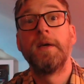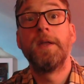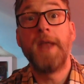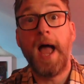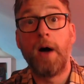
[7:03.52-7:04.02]

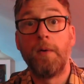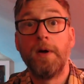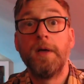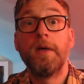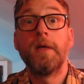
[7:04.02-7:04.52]
Now,
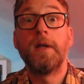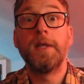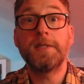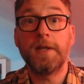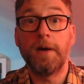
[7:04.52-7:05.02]

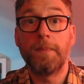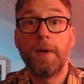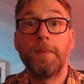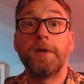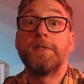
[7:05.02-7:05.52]
listen up,
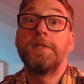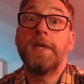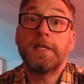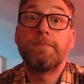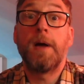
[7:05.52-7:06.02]
because
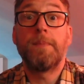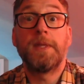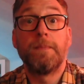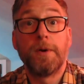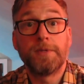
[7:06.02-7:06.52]
this might
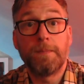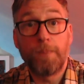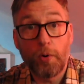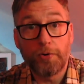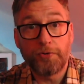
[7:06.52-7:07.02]
be the most
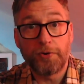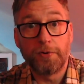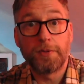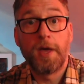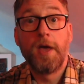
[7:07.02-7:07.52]
important
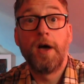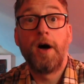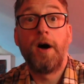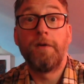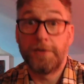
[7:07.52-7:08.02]
truth
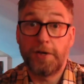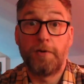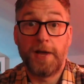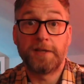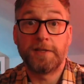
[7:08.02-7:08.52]
of this
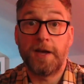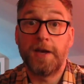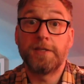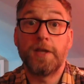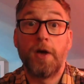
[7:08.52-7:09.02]
whole
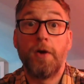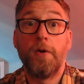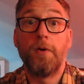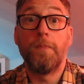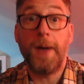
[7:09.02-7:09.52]
exercise,
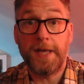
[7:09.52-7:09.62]
so pay